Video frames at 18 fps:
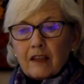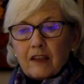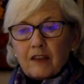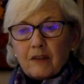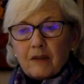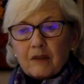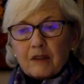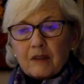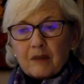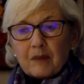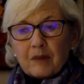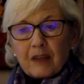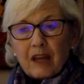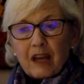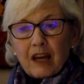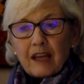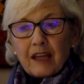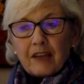You can
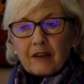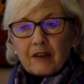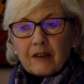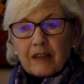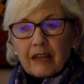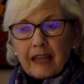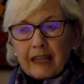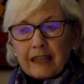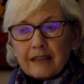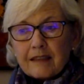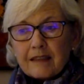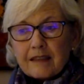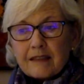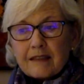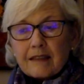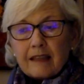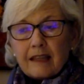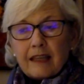apply your
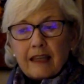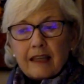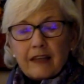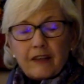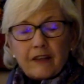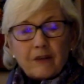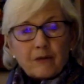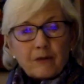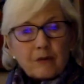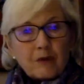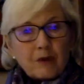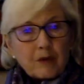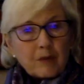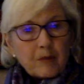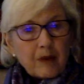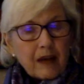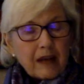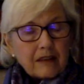lens through your
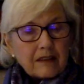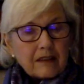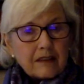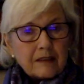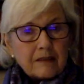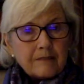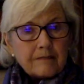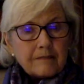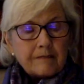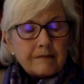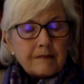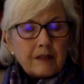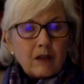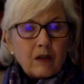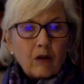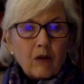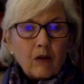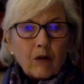practicum,
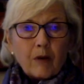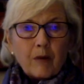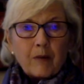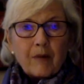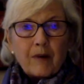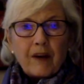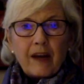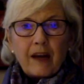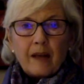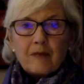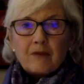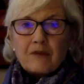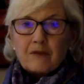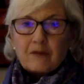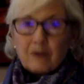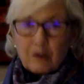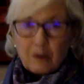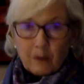or perhaps
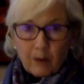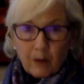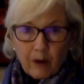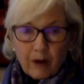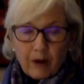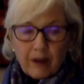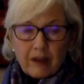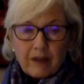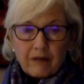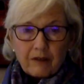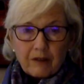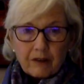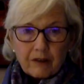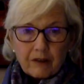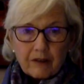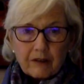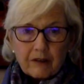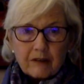through your work if you're
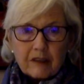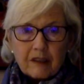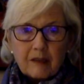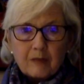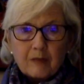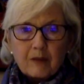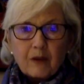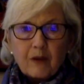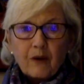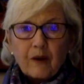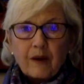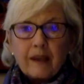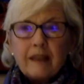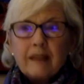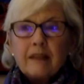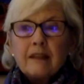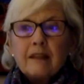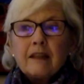currently
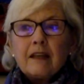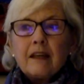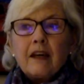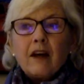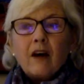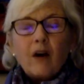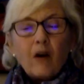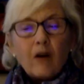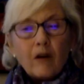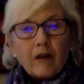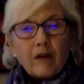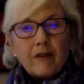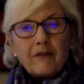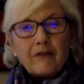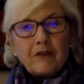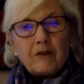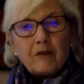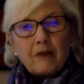employed. Or
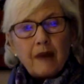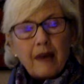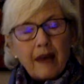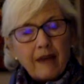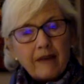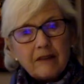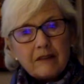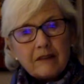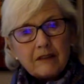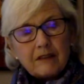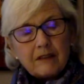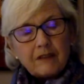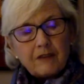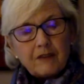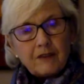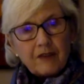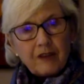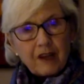if
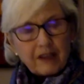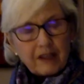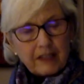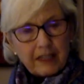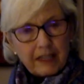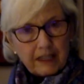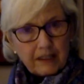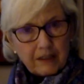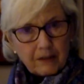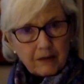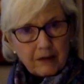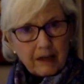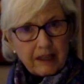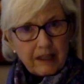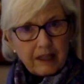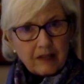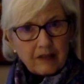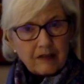you're not connected
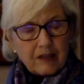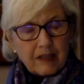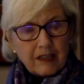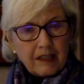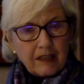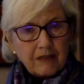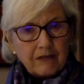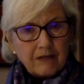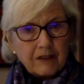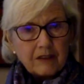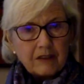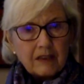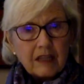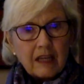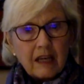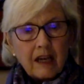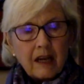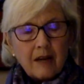right now to any field,
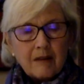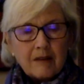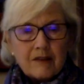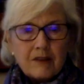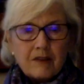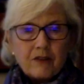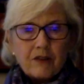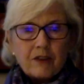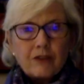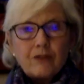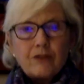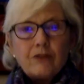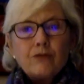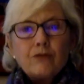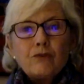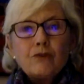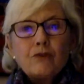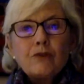I would suggest
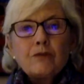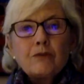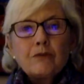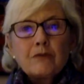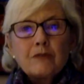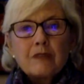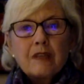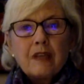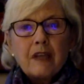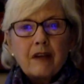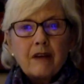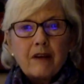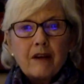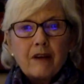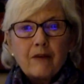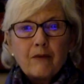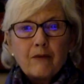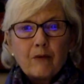you choose an
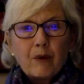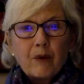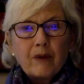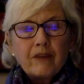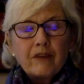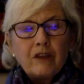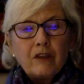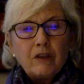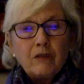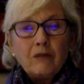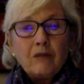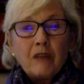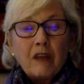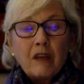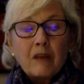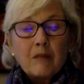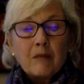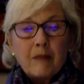area of work that you
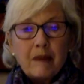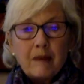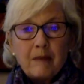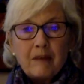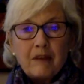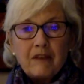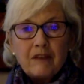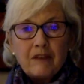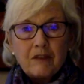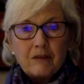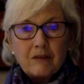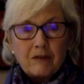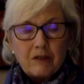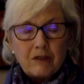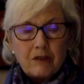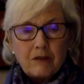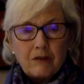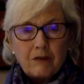think might be of
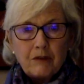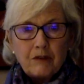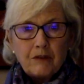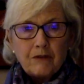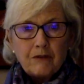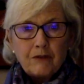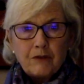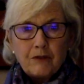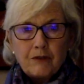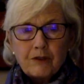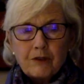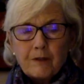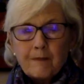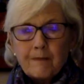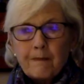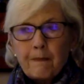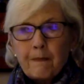interest to you in your future.